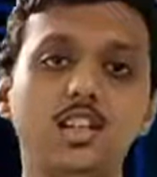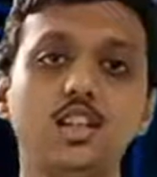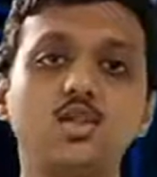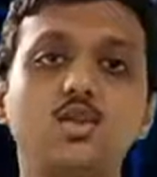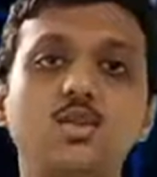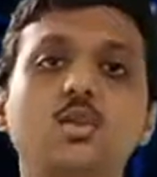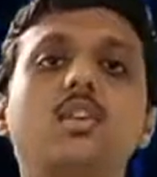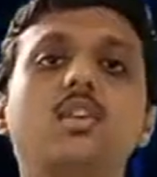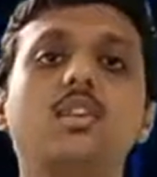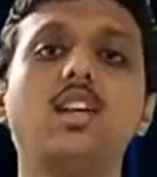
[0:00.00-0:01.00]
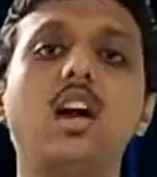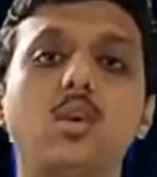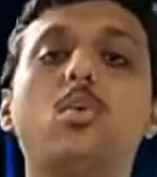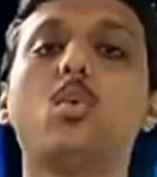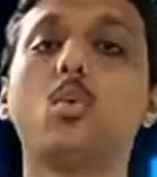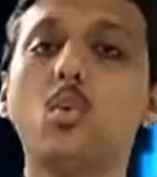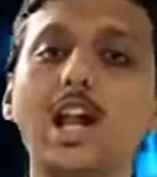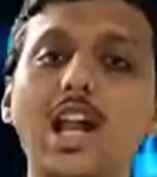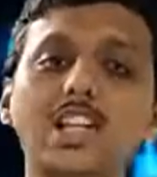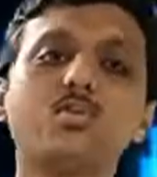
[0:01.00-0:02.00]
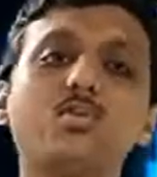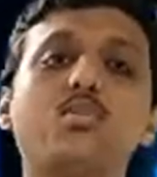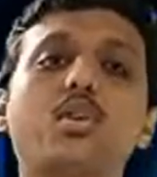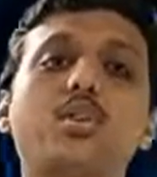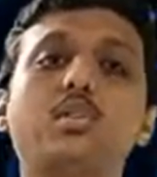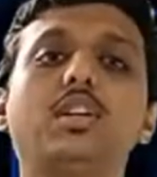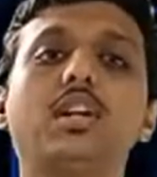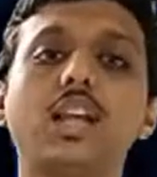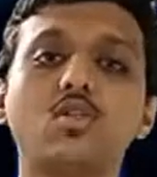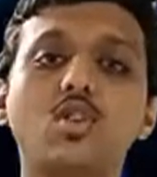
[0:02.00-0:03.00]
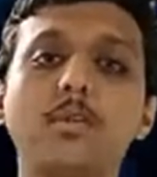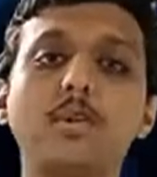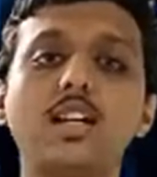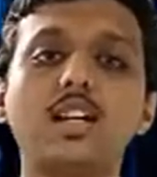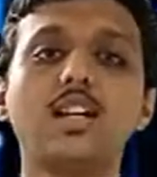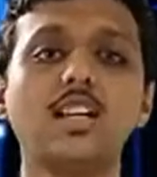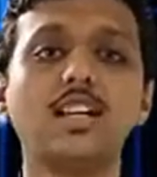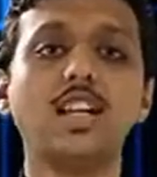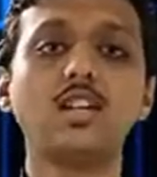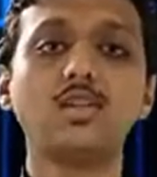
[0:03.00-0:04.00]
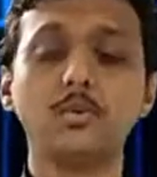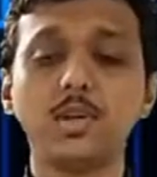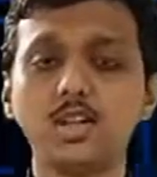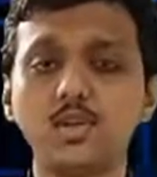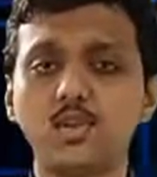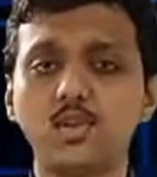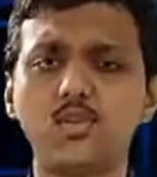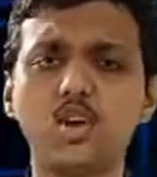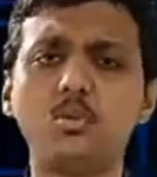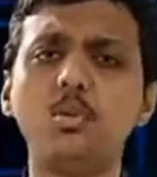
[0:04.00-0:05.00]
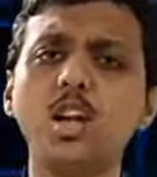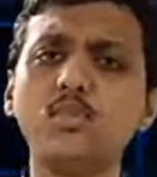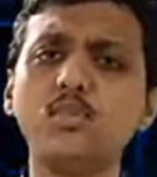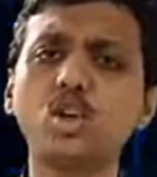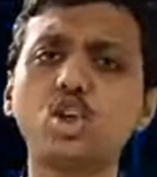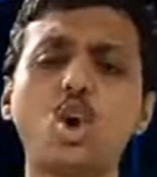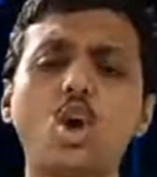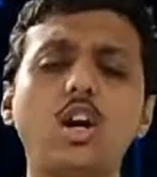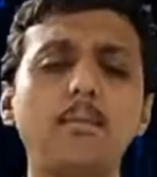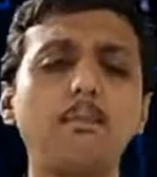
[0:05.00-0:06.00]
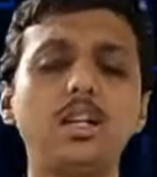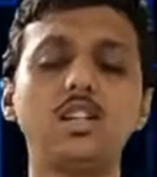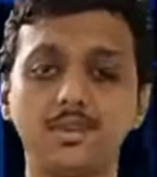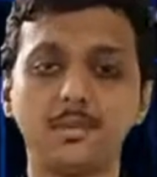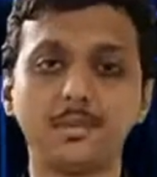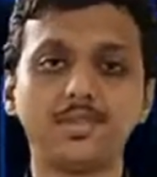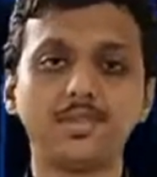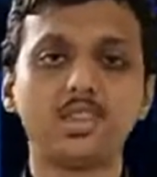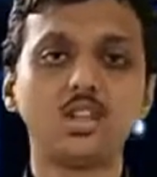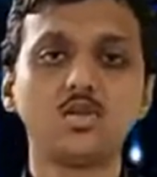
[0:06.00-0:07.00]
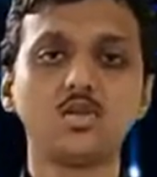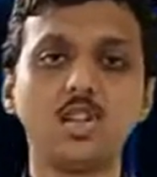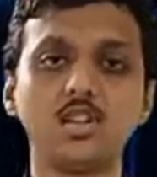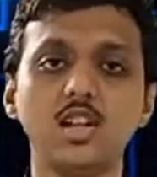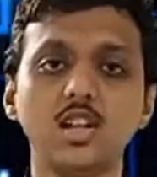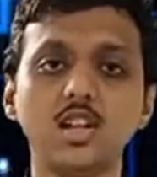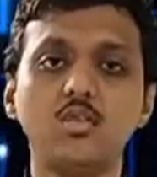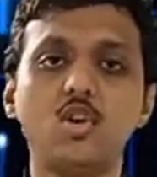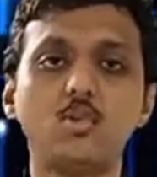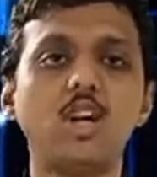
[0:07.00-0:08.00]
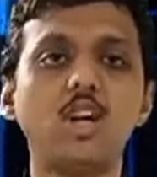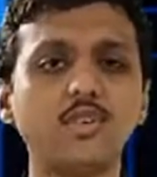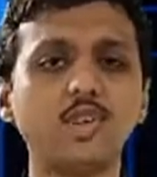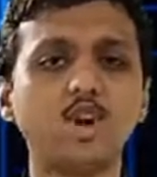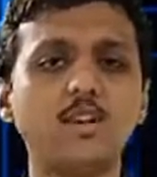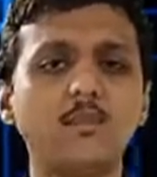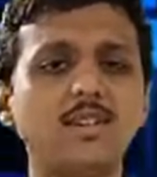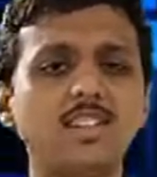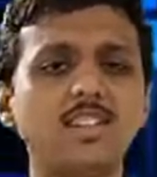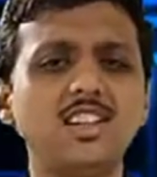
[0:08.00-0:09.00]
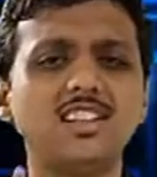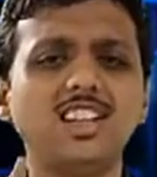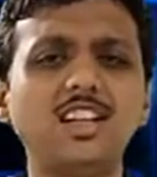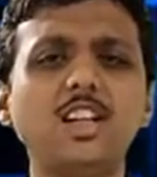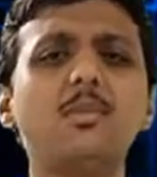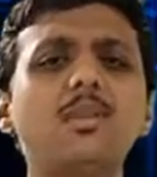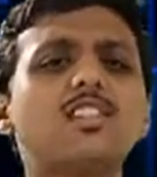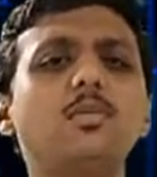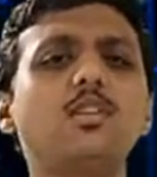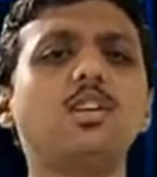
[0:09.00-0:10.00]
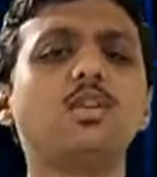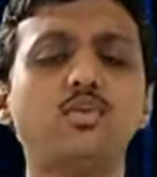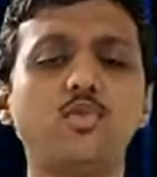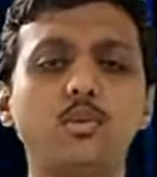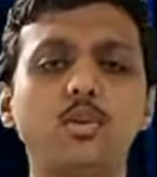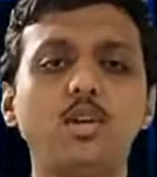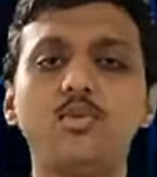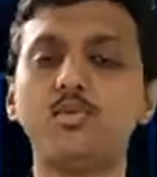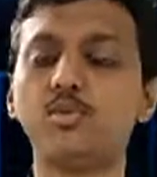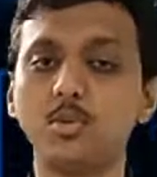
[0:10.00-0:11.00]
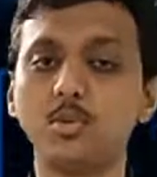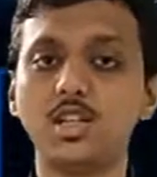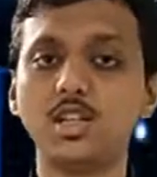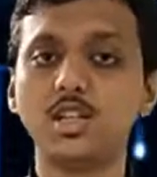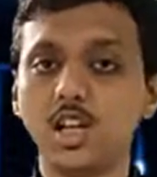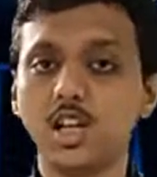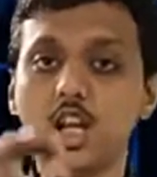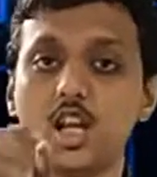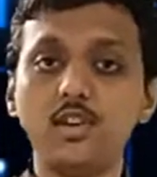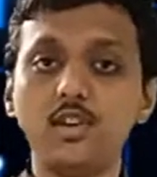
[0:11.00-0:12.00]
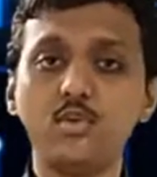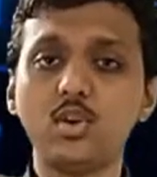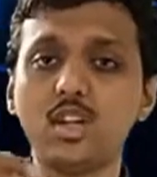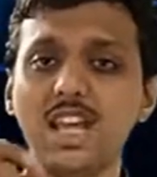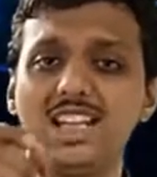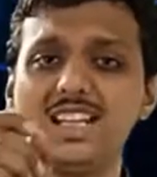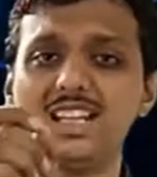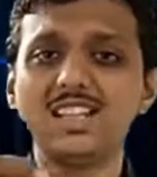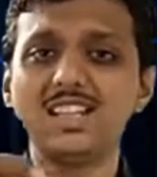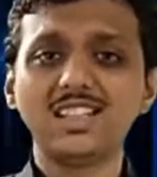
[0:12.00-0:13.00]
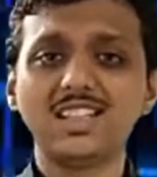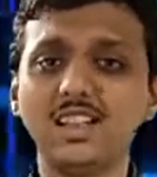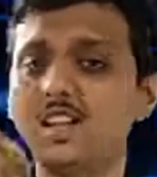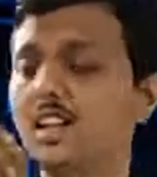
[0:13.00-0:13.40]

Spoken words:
So now let's move forward to the next topic. Next topic is for formula for column major. Students, formula for column major is little bit similar to the formula of row major. If you can see